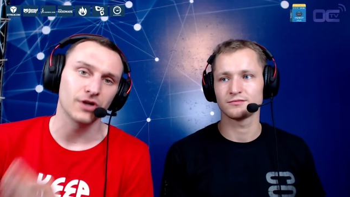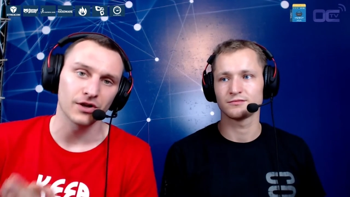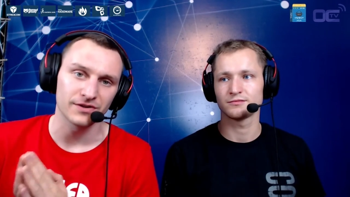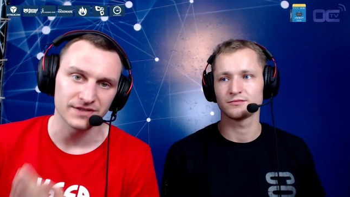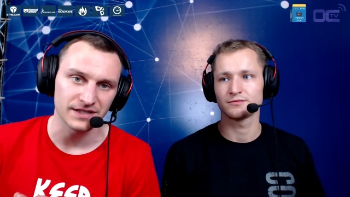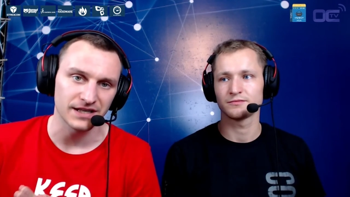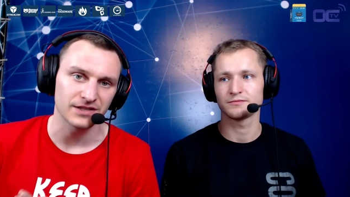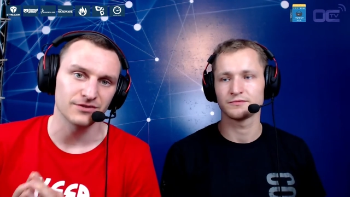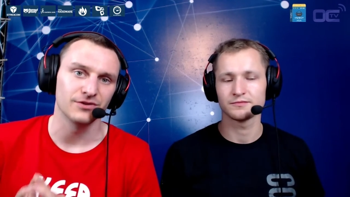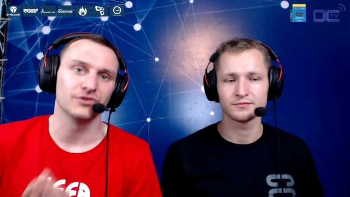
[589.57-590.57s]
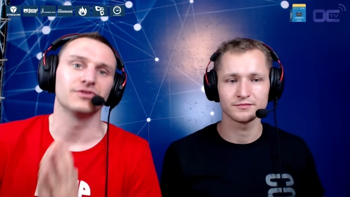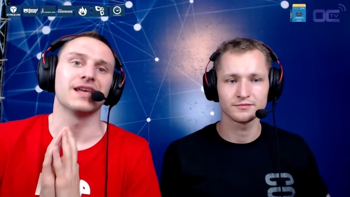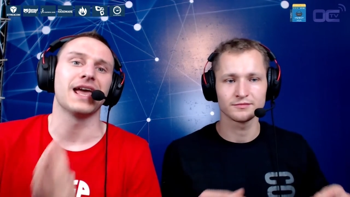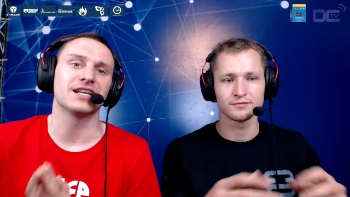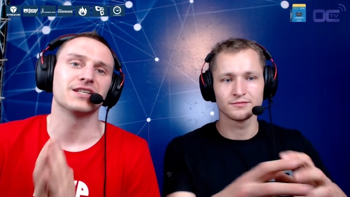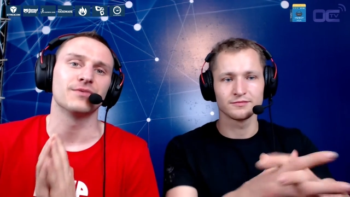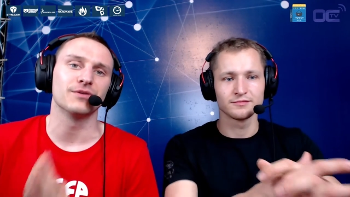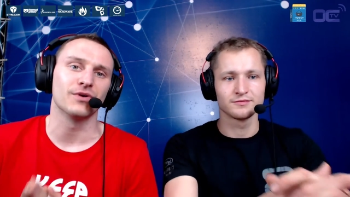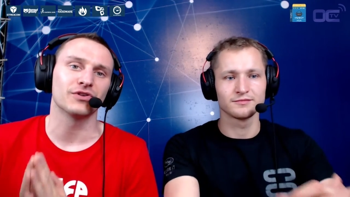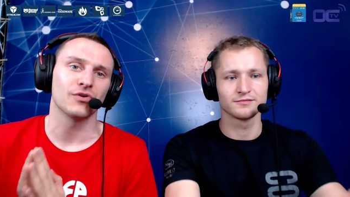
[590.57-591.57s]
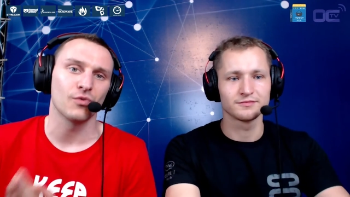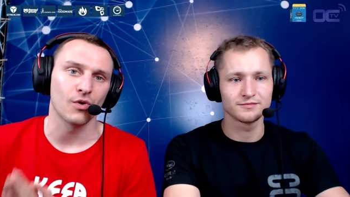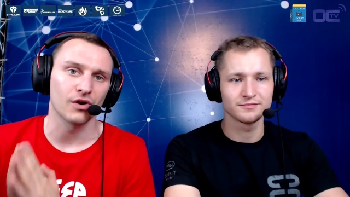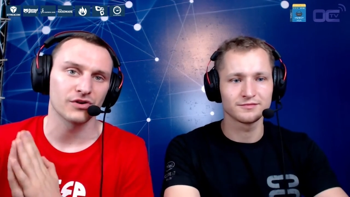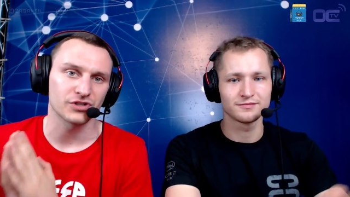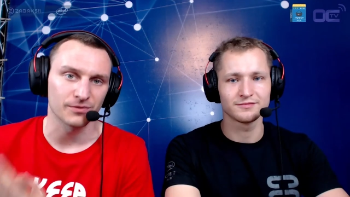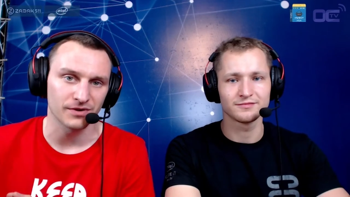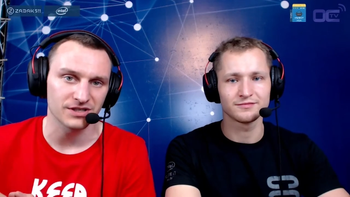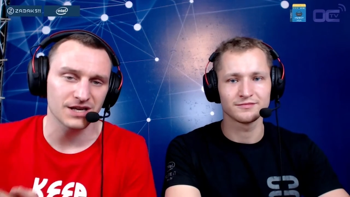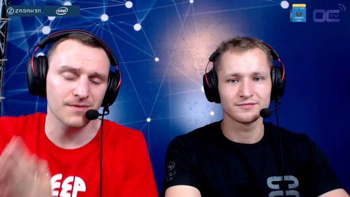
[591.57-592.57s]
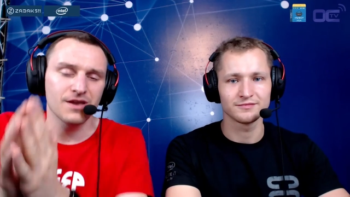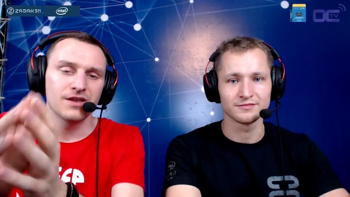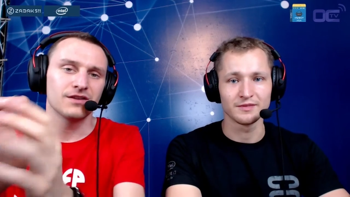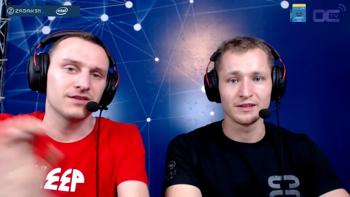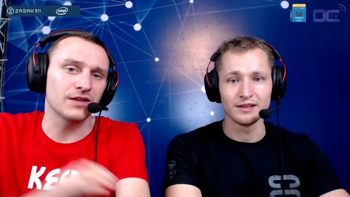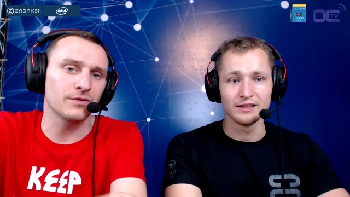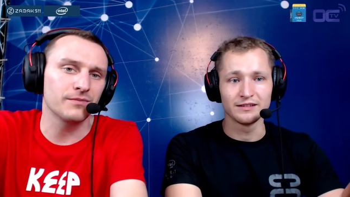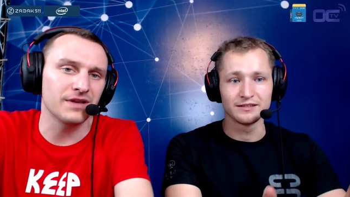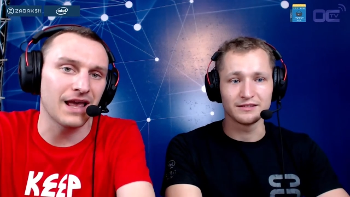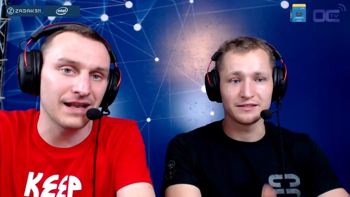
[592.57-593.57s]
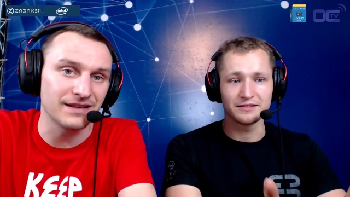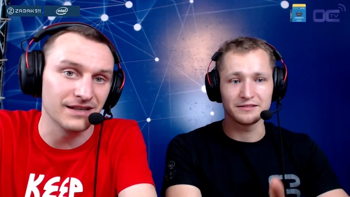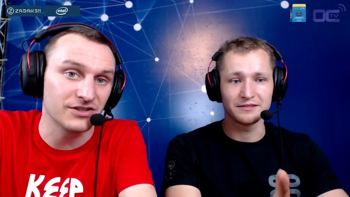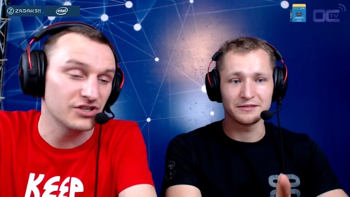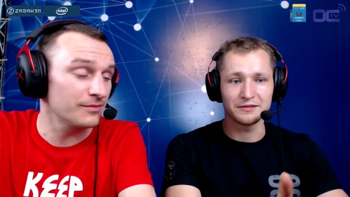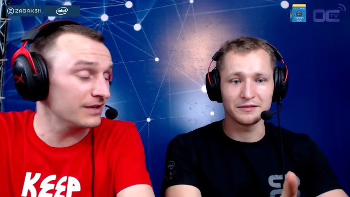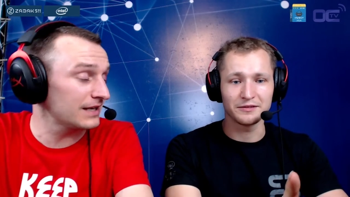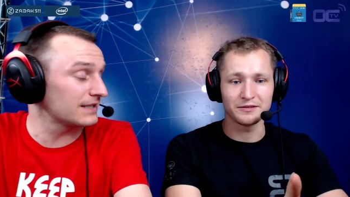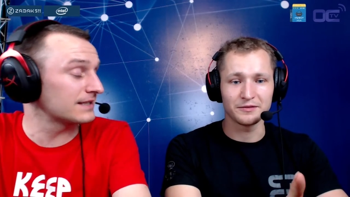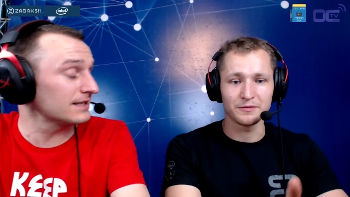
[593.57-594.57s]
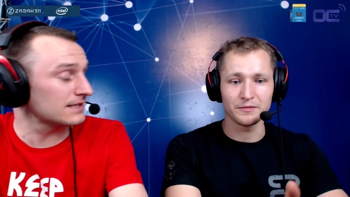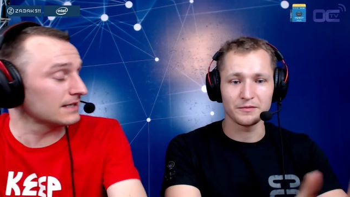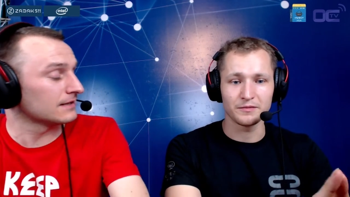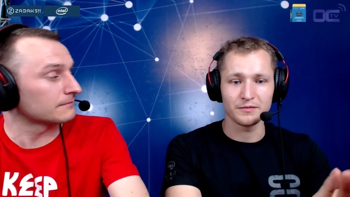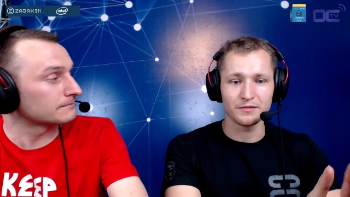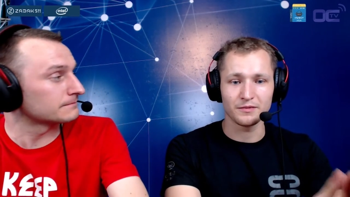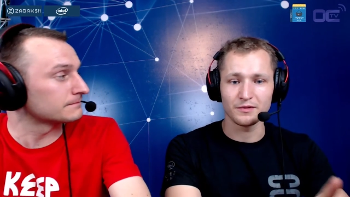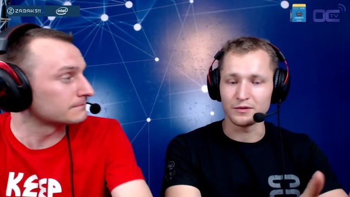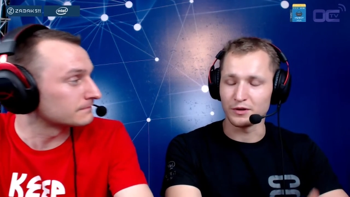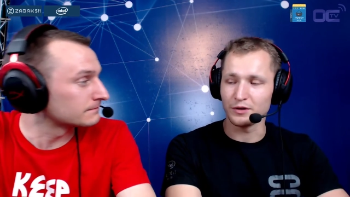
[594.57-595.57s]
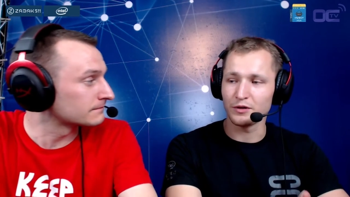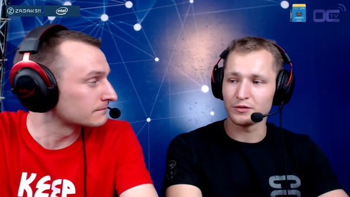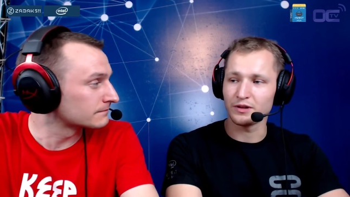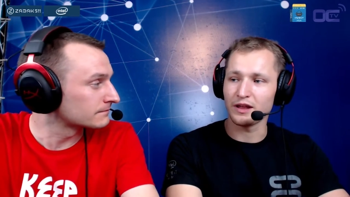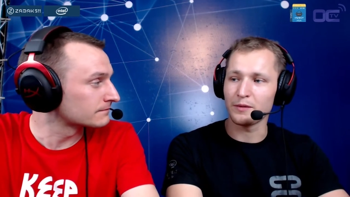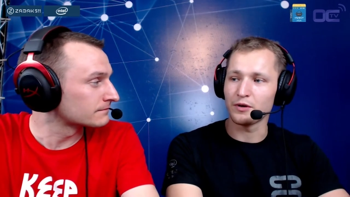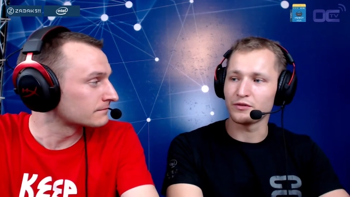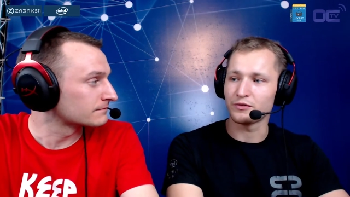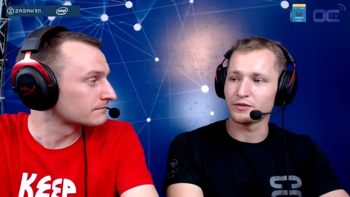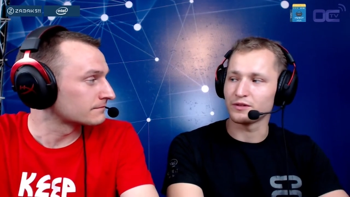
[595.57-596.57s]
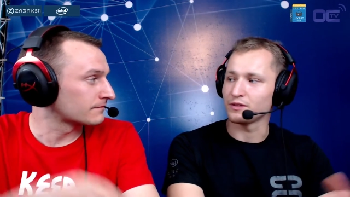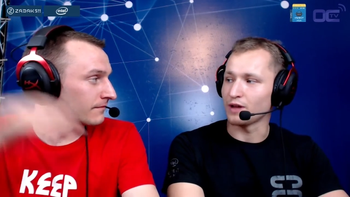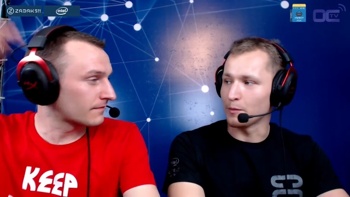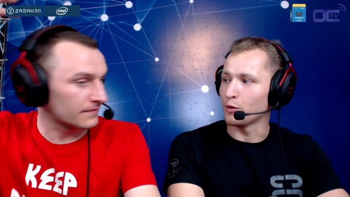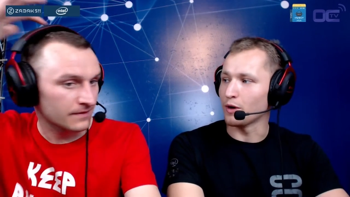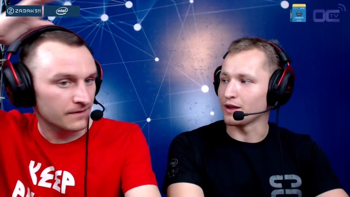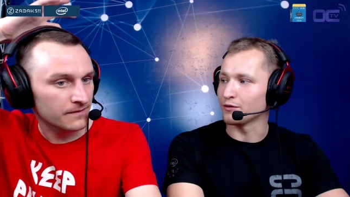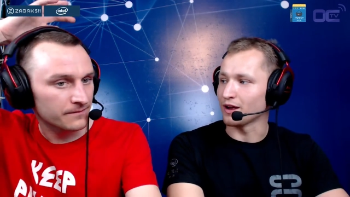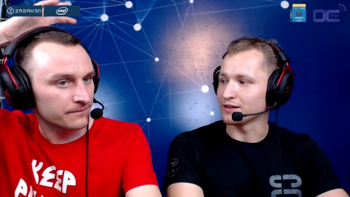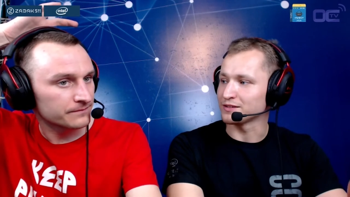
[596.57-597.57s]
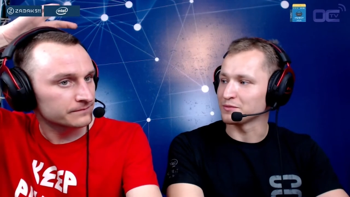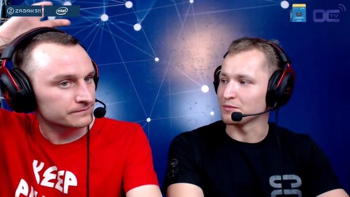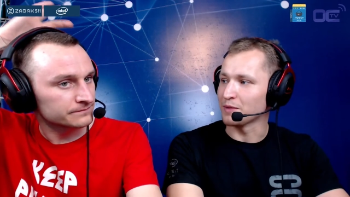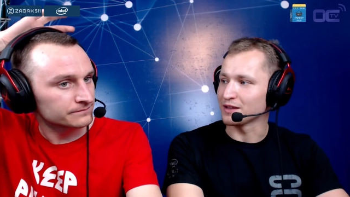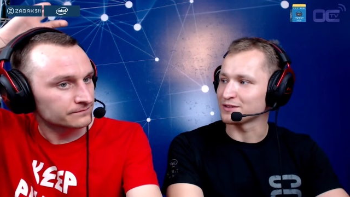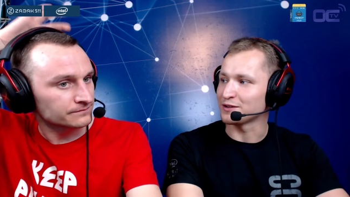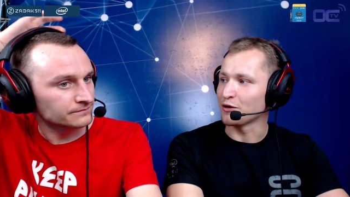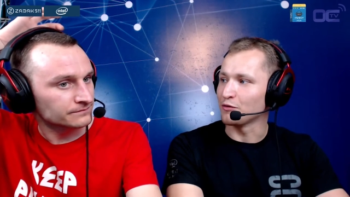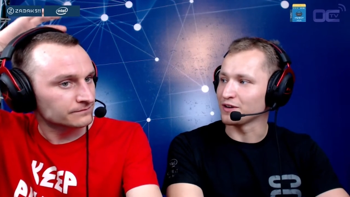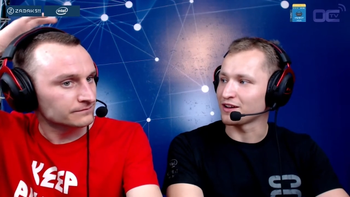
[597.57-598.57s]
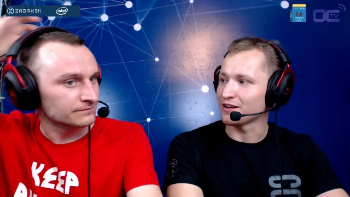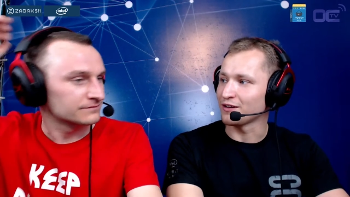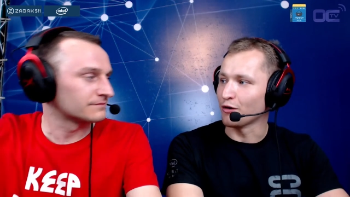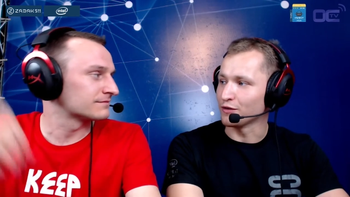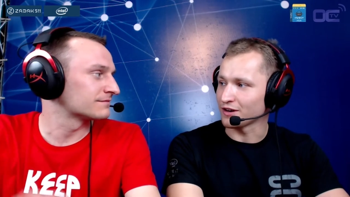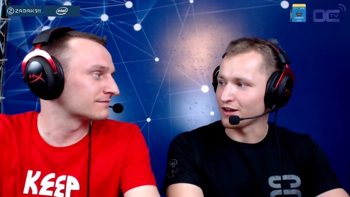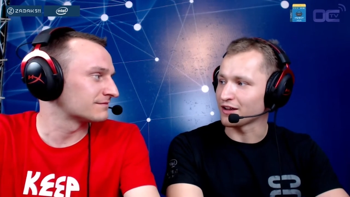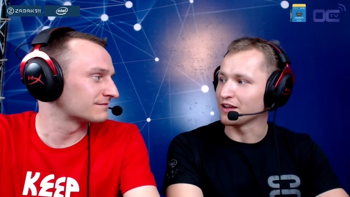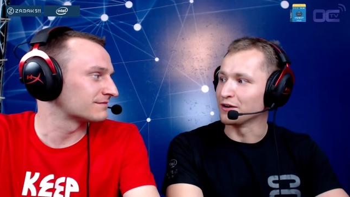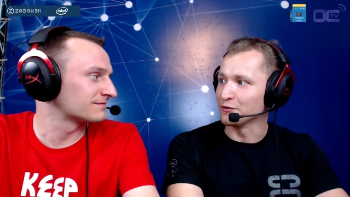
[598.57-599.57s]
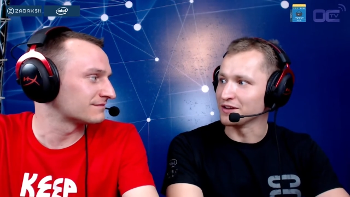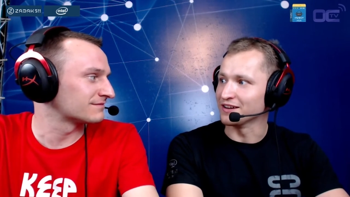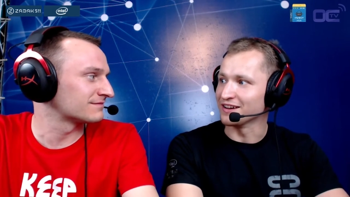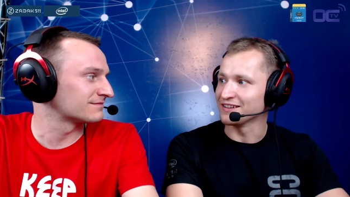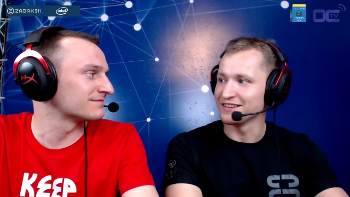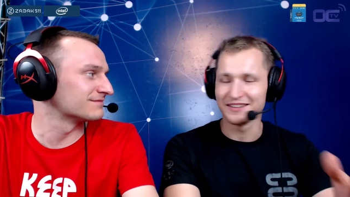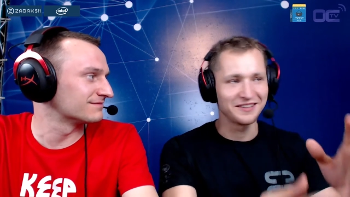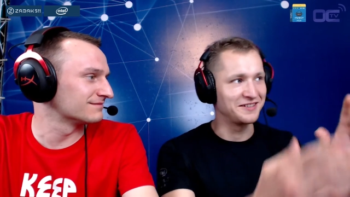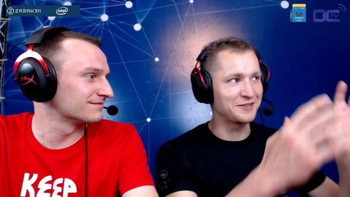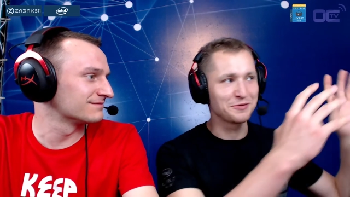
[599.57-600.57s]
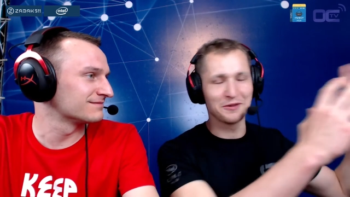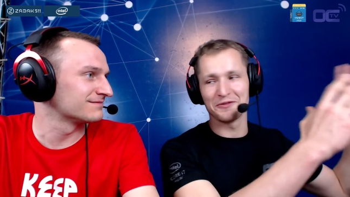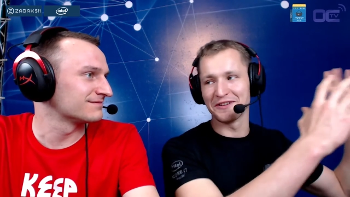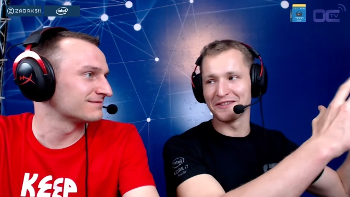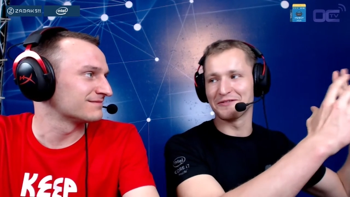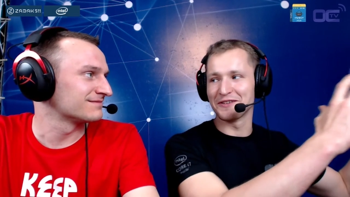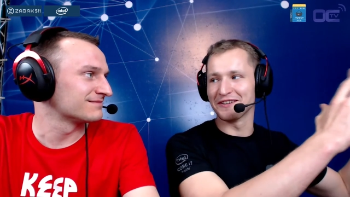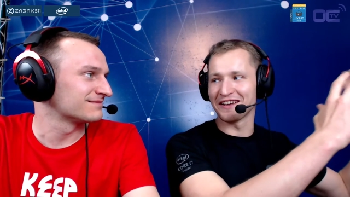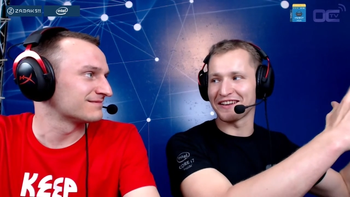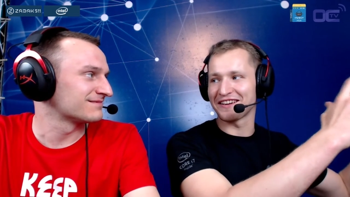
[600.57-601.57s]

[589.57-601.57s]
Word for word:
Speaker 1: the golden ticket to go to the HWBot World Championship that will be held in Germany at Caseking.
Speaker 2: Do you know the name of MOA, right? It's Master Over- Overclocking Arena. Mm-hmm. This will feel feel